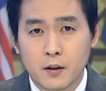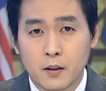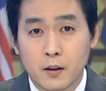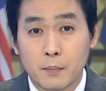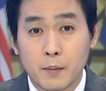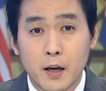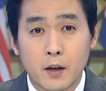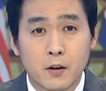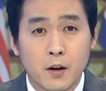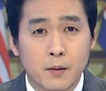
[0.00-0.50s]
The
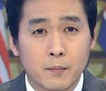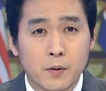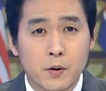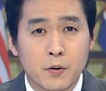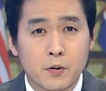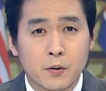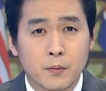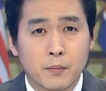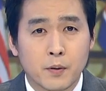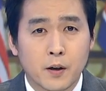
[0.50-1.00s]
main
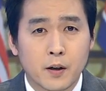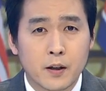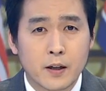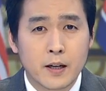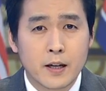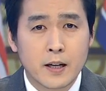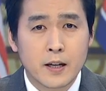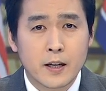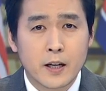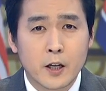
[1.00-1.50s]
opposition party
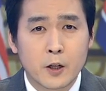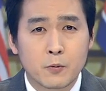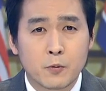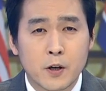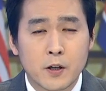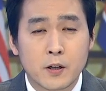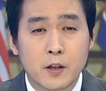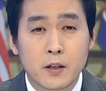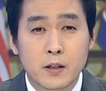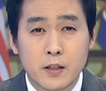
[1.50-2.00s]

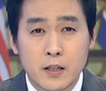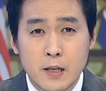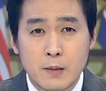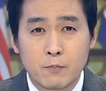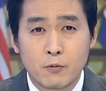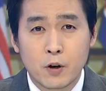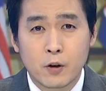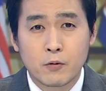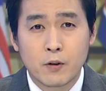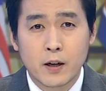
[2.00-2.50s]
expressed deep
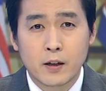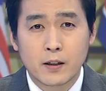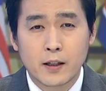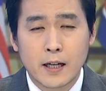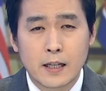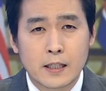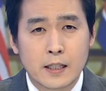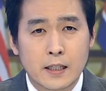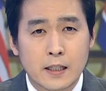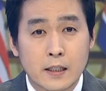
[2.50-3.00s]
regret
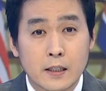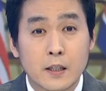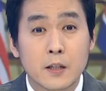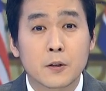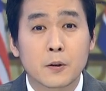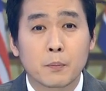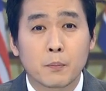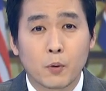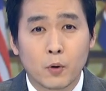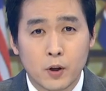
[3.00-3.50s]
and
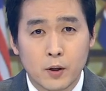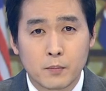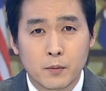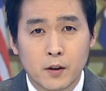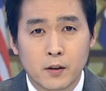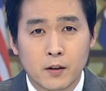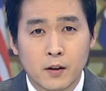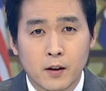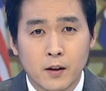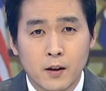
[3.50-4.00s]

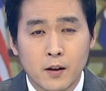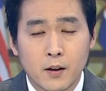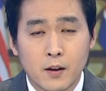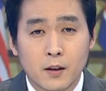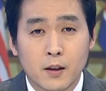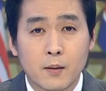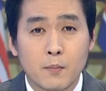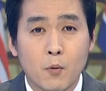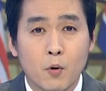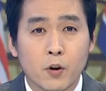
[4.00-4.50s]
disappointment.
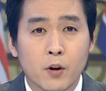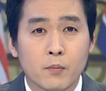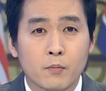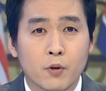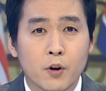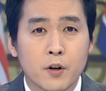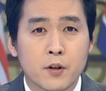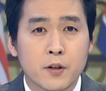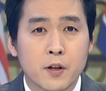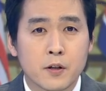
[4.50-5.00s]
Kim Mok-yeon
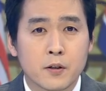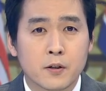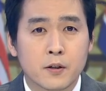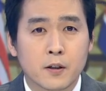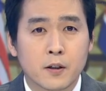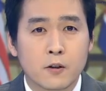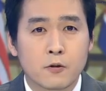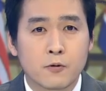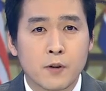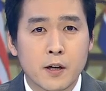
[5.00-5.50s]
brings us the
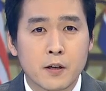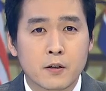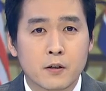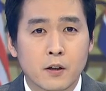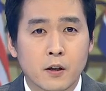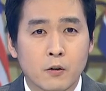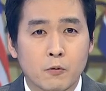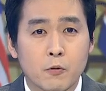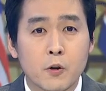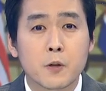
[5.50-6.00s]

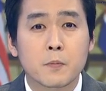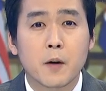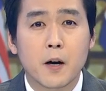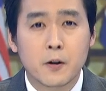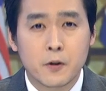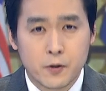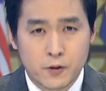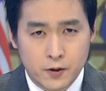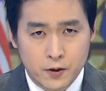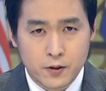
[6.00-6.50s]
contrasting
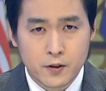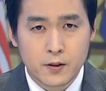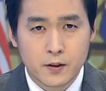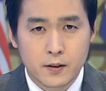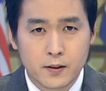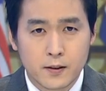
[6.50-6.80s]
responses.